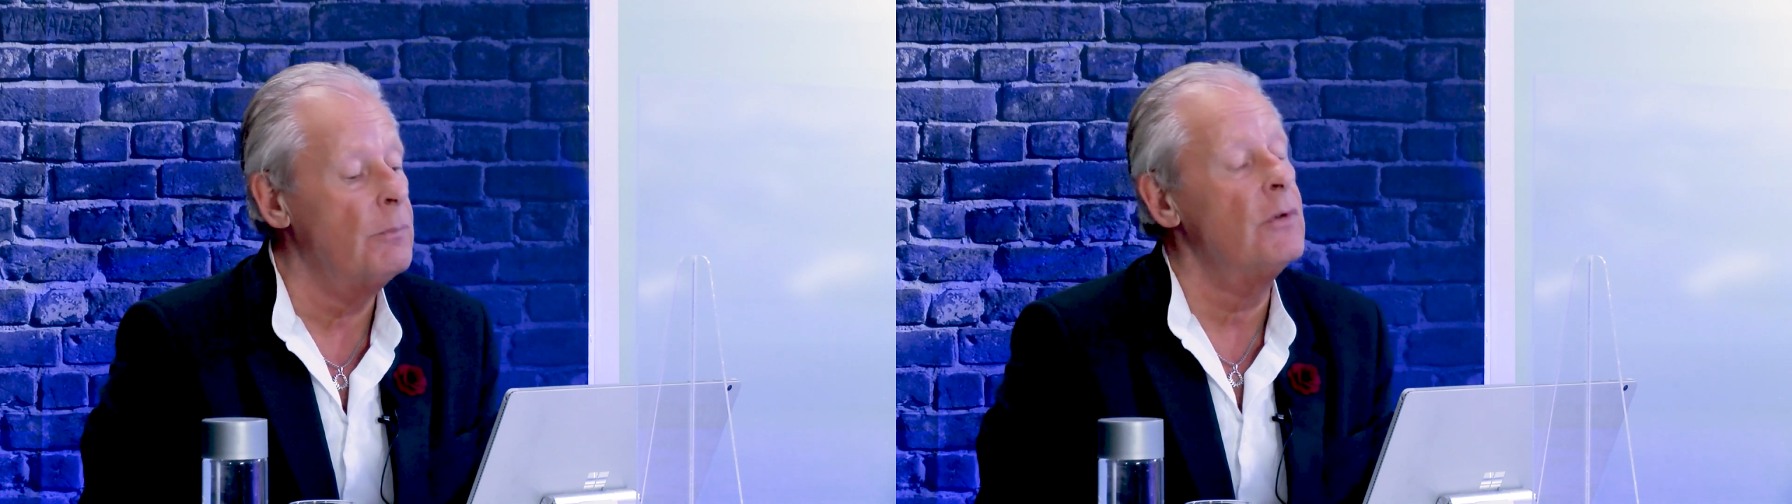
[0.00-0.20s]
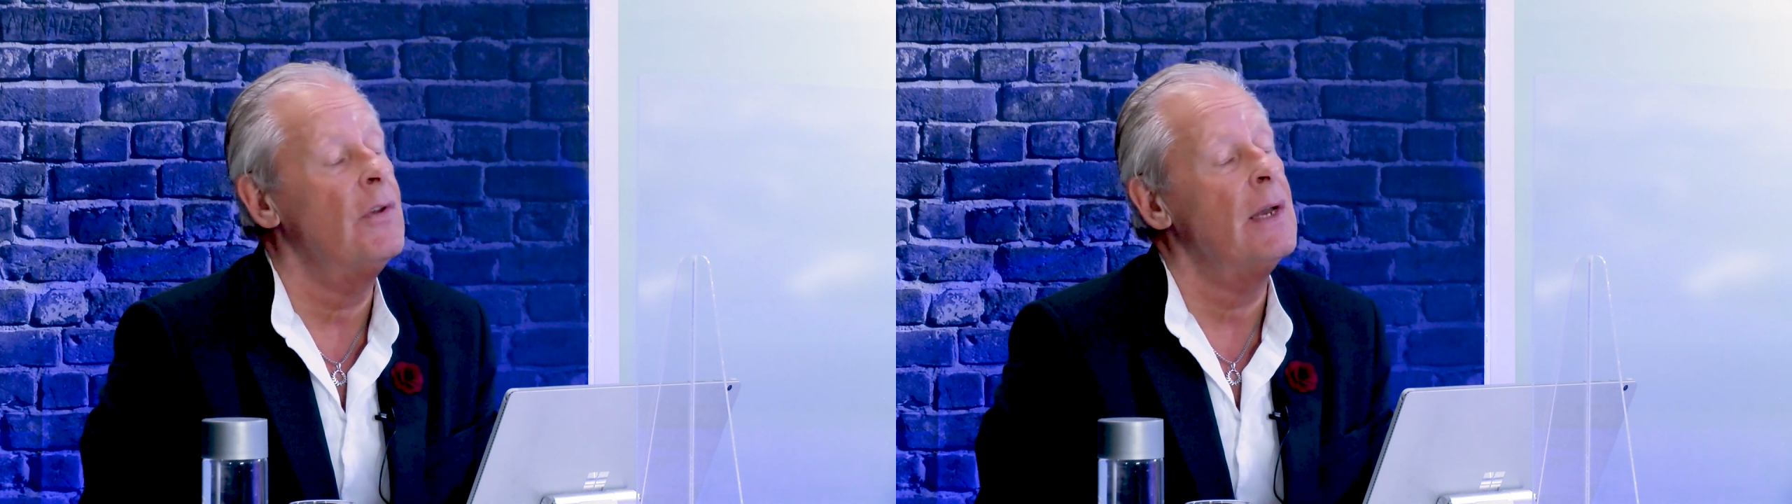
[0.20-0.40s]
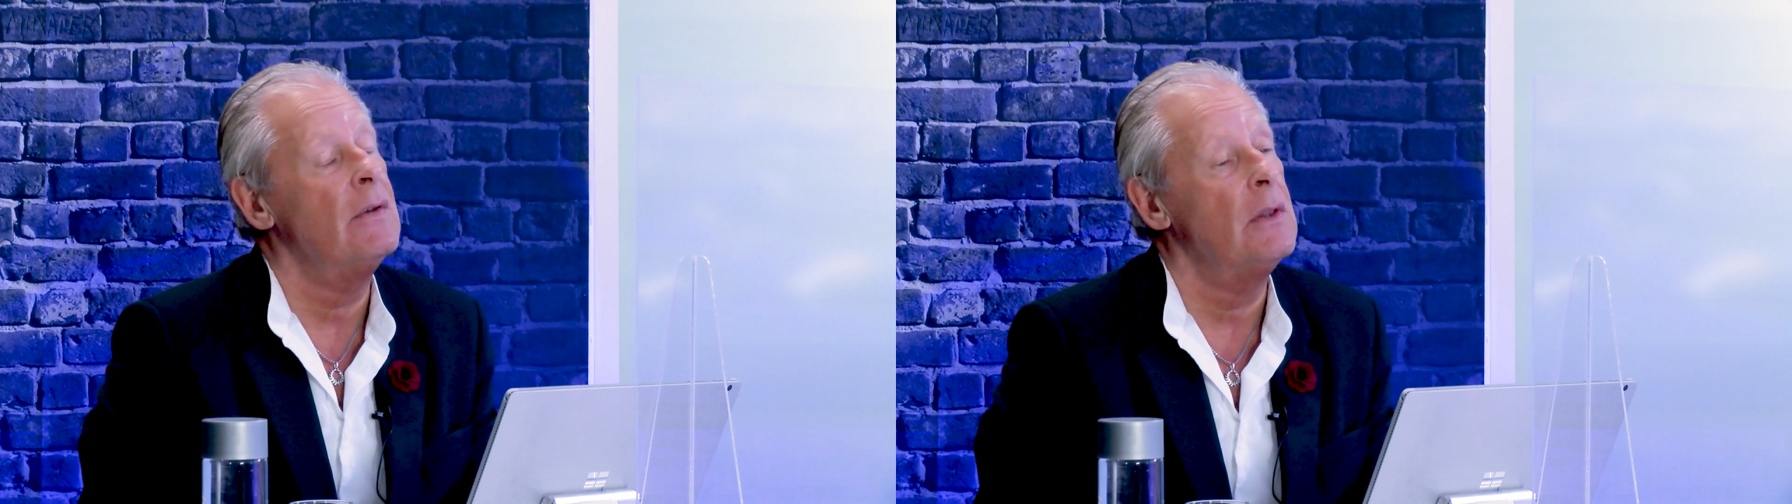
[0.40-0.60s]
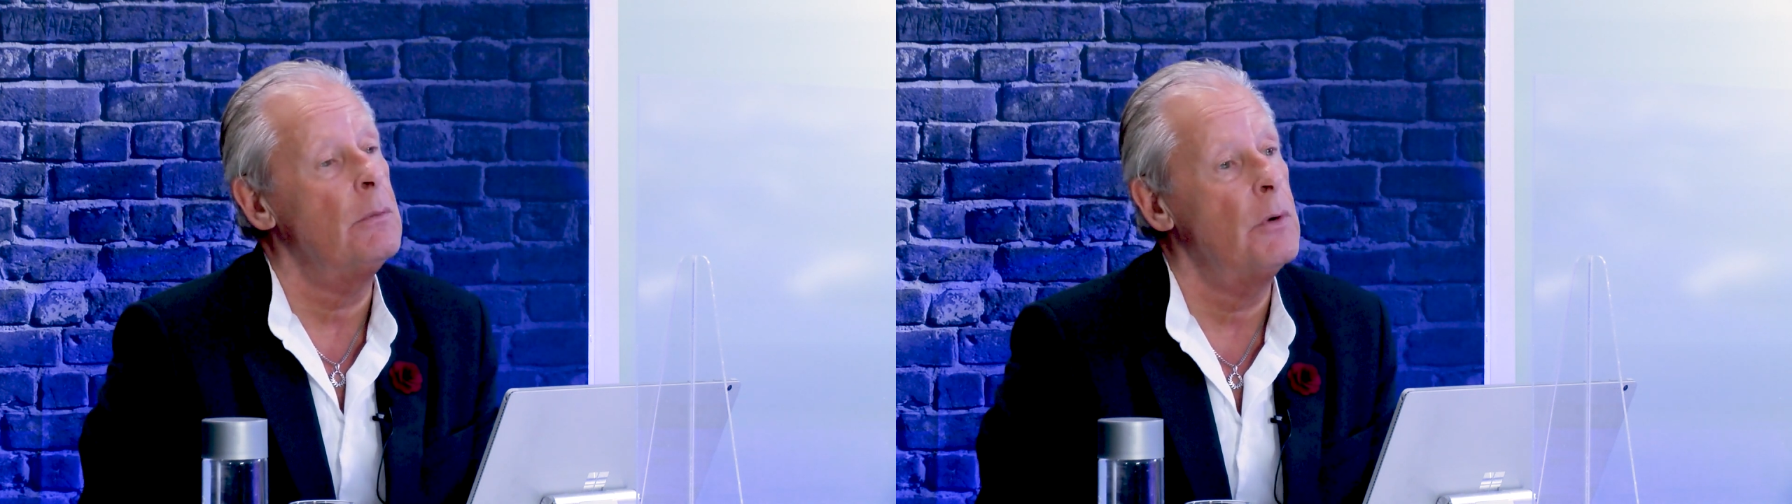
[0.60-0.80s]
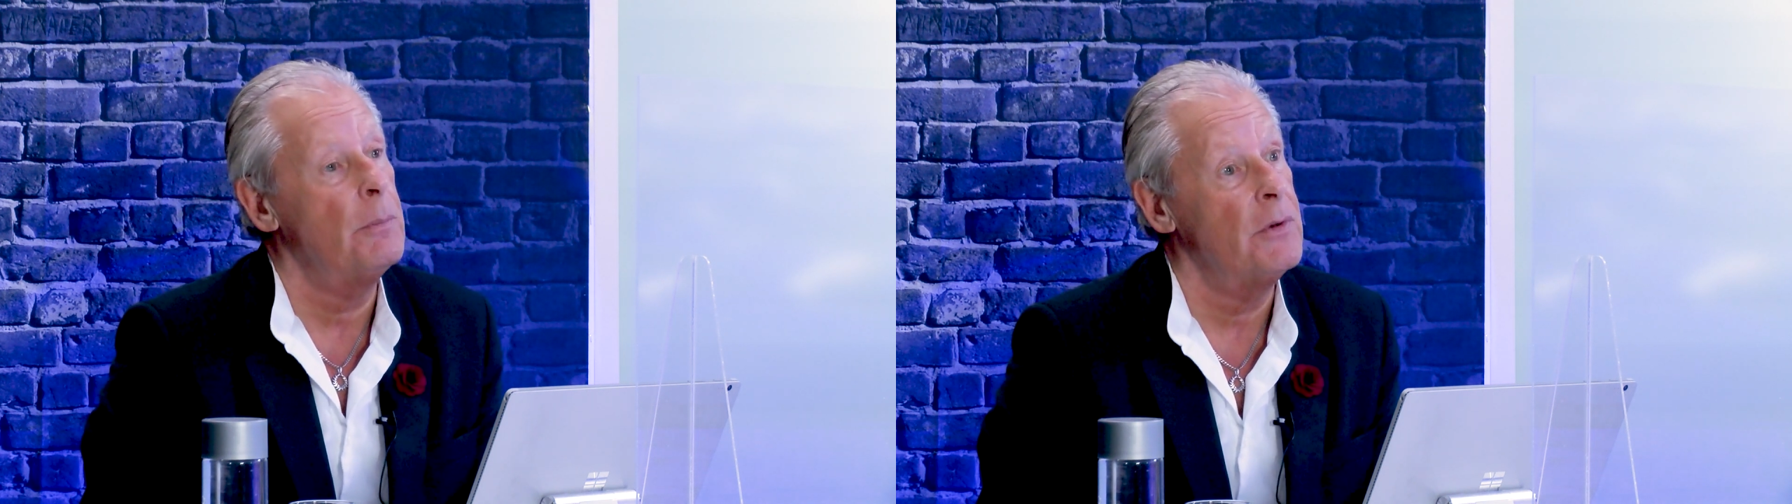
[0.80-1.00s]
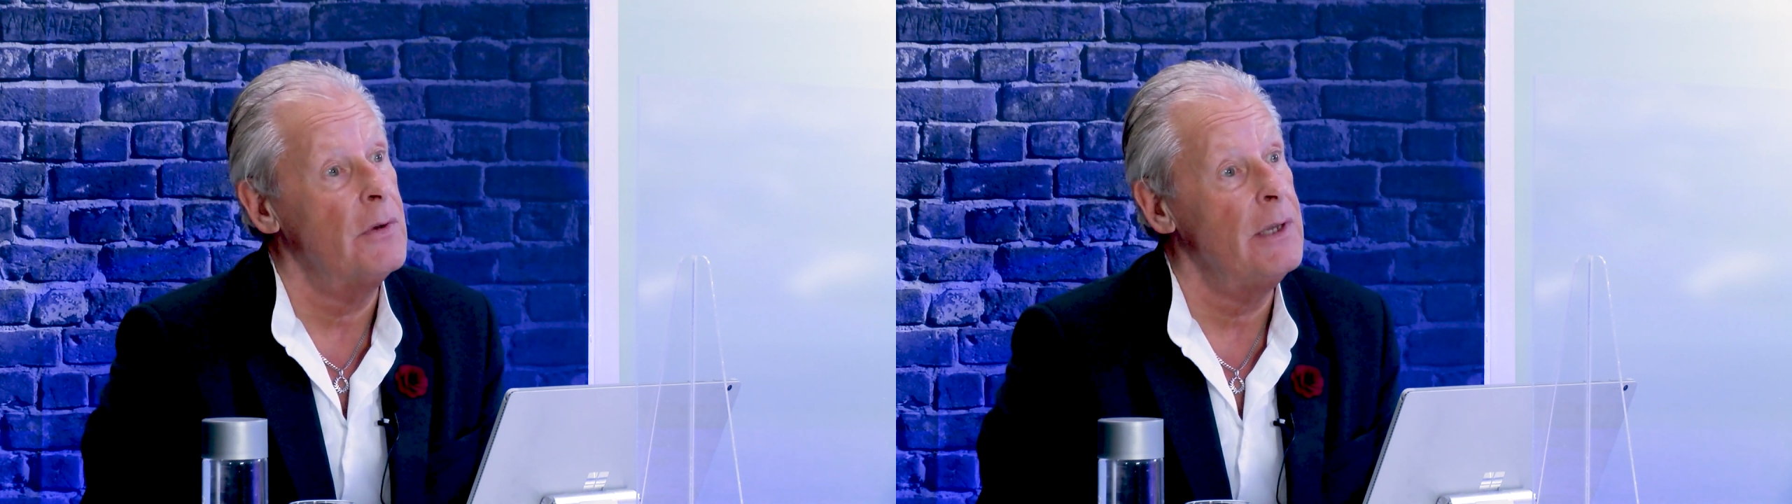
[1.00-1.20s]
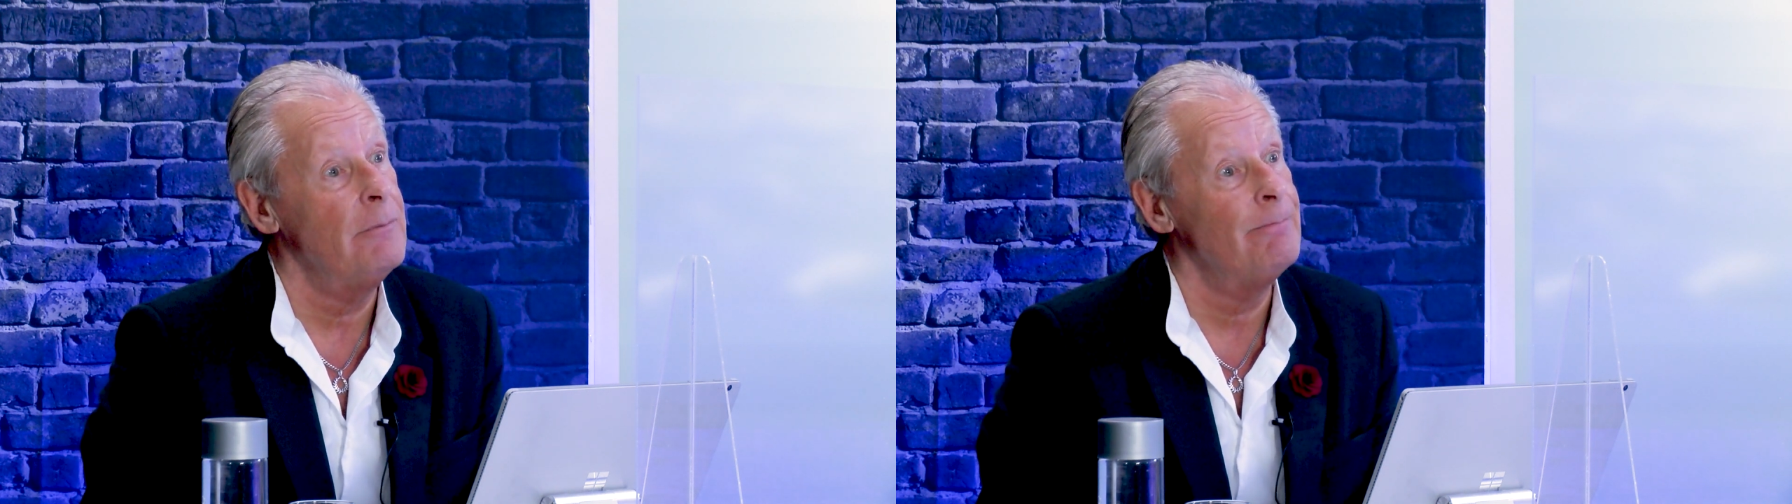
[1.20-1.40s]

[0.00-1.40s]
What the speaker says: protecting the property.